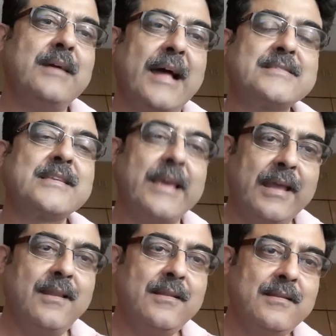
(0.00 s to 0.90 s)
at
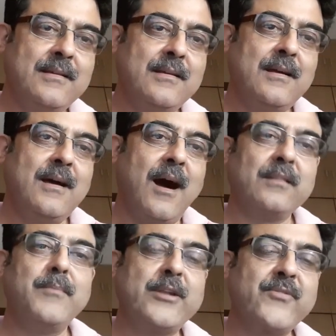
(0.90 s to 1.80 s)
scale are
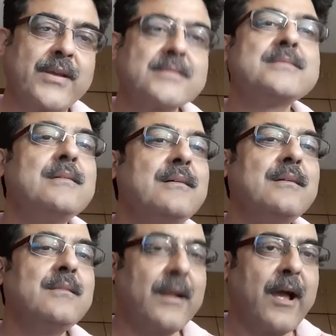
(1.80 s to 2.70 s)
the metrics
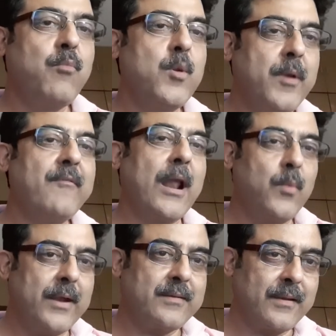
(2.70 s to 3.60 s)
that I would be
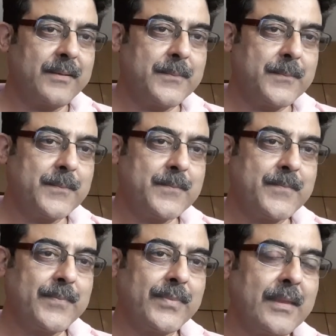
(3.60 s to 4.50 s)
evaluating.
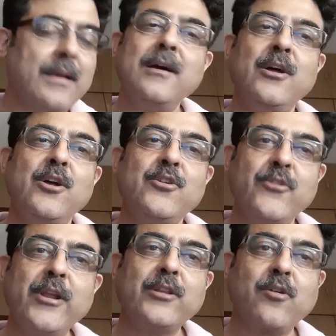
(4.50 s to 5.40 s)

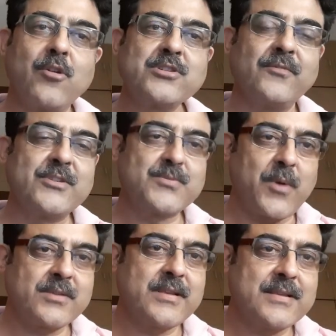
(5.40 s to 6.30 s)
During the course of this
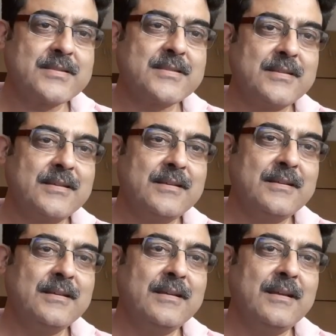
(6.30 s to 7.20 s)
process,
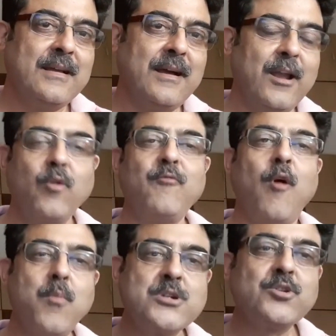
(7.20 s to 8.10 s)
I look
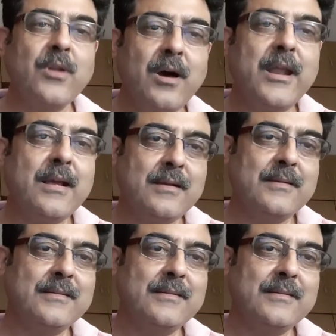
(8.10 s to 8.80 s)
forward to learning